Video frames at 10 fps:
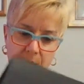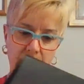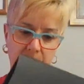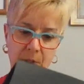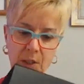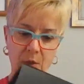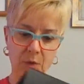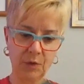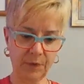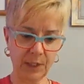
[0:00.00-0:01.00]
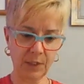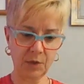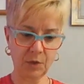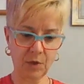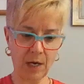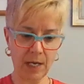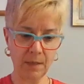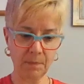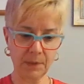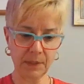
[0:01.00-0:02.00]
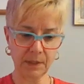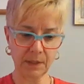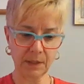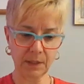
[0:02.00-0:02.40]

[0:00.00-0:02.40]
that I'm going to use for his stripes.